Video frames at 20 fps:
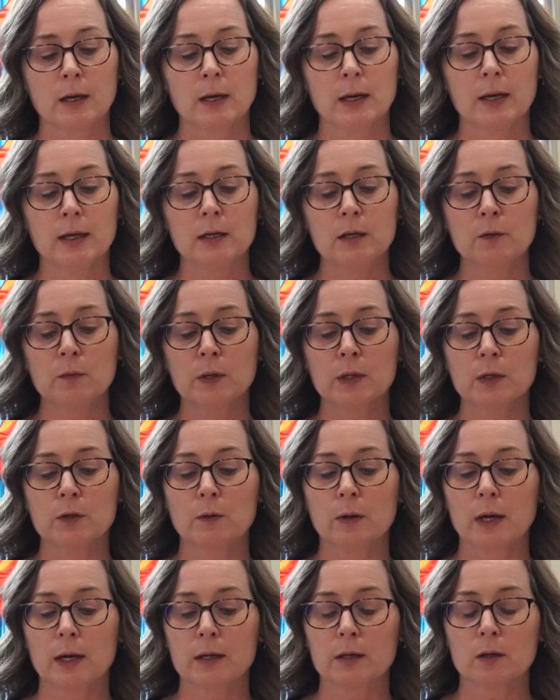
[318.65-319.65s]
Anyone who
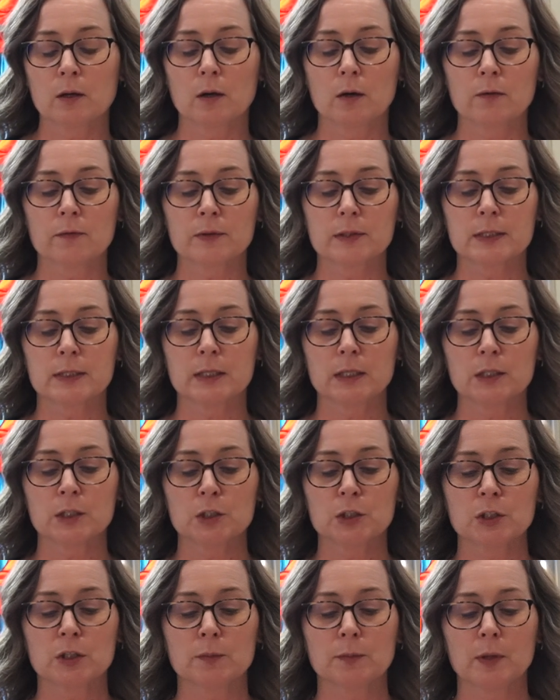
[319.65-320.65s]
had a
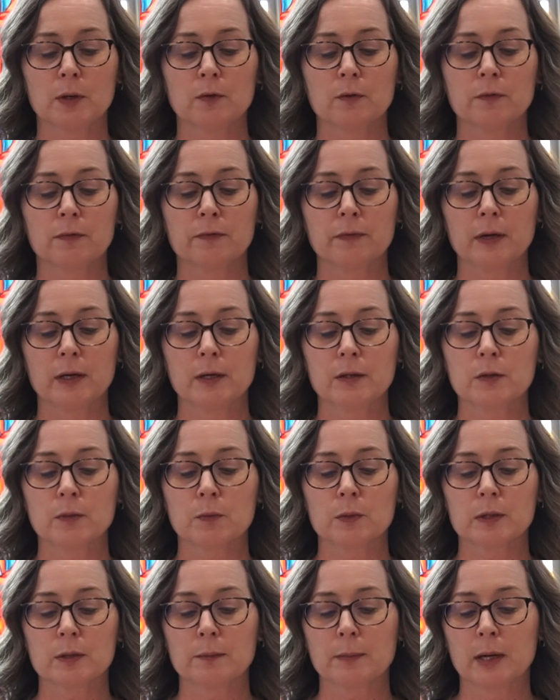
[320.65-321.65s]
conversation about faith
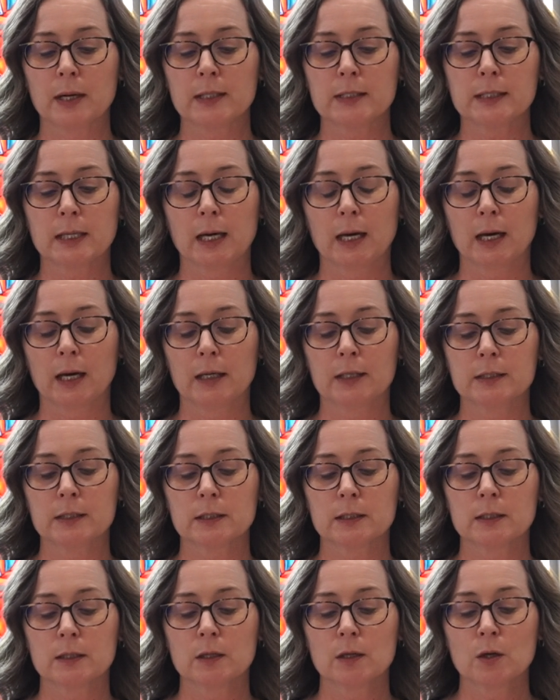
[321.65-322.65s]
with my dad
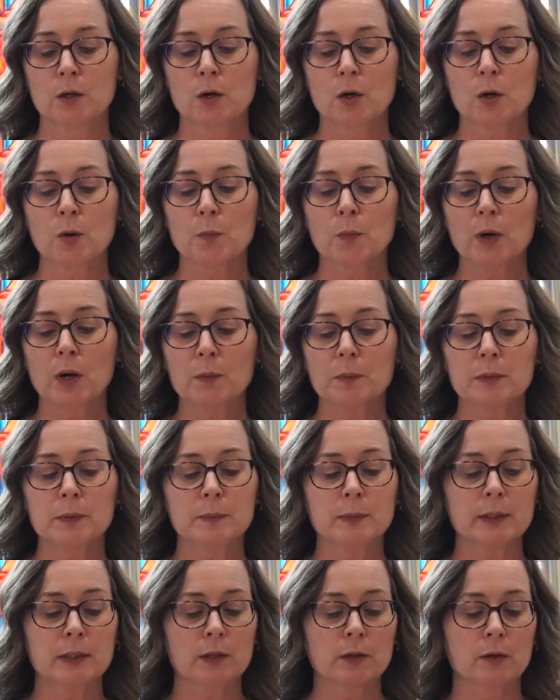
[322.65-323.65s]

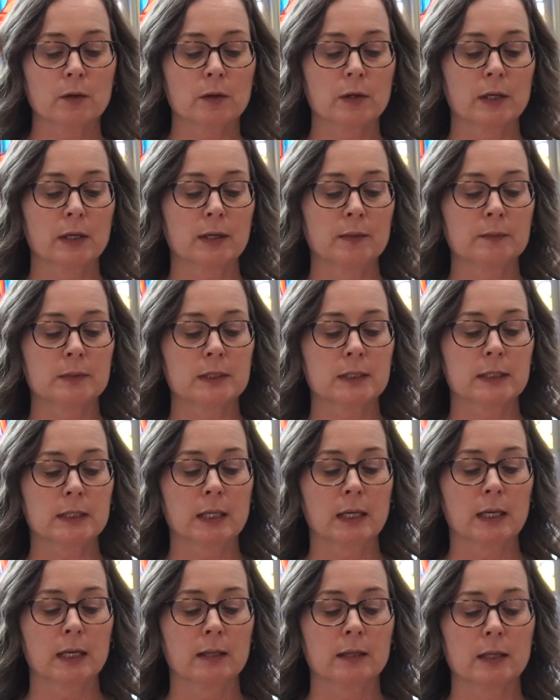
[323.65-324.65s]
probably heard him
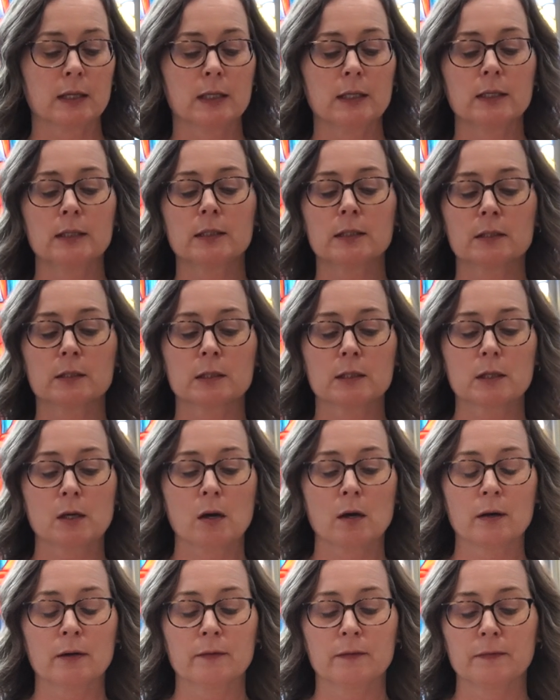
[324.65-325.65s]
say that he did
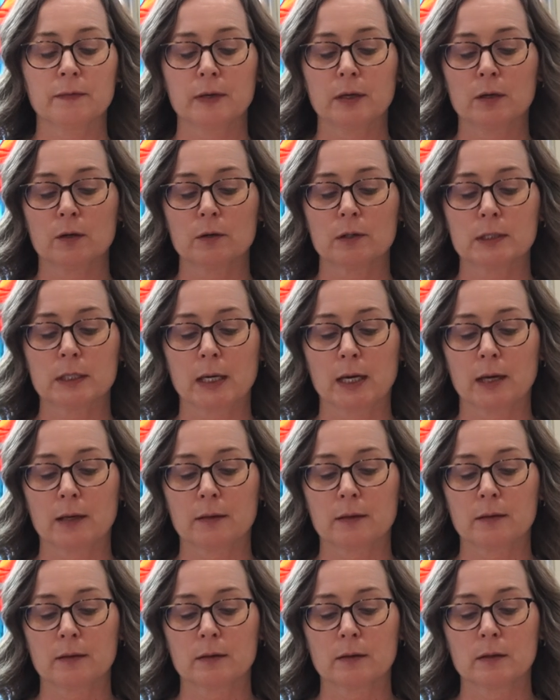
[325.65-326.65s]
not fear
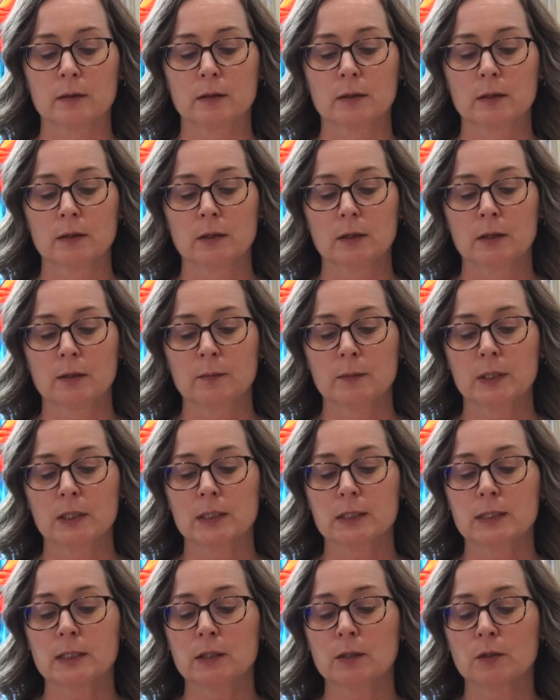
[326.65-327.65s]
death
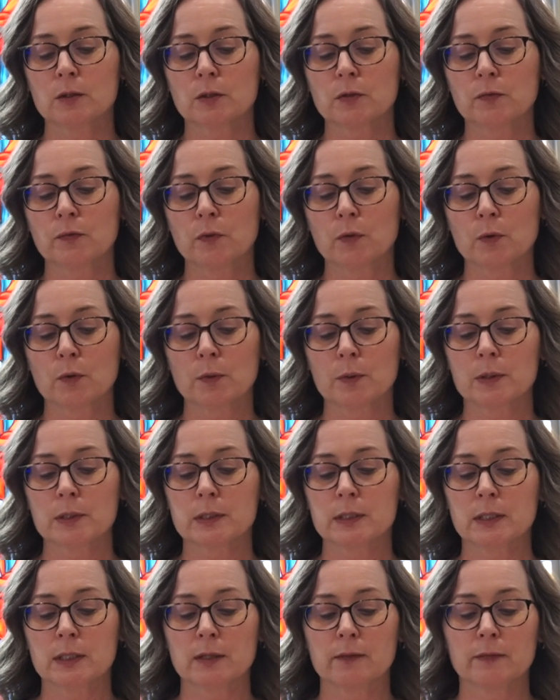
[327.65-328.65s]
because he looked forward
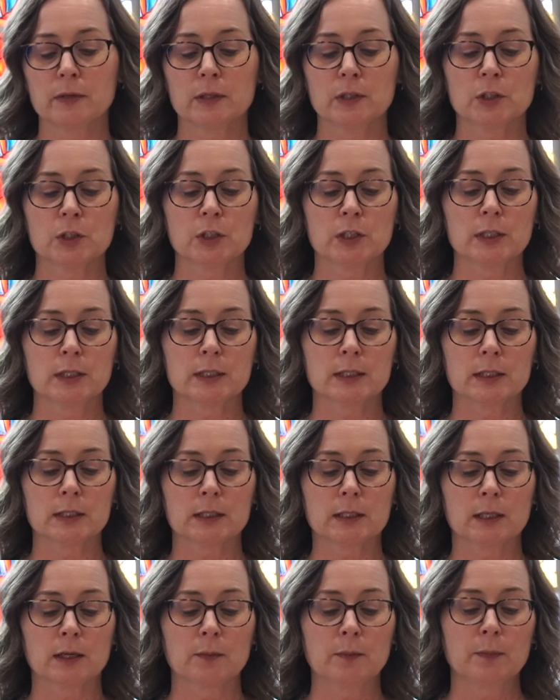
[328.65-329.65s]
to giving
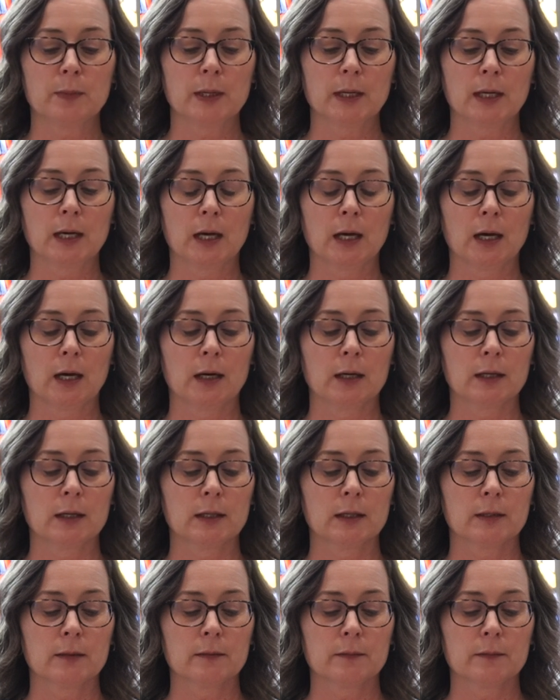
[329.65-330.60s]
Jesus a big hug.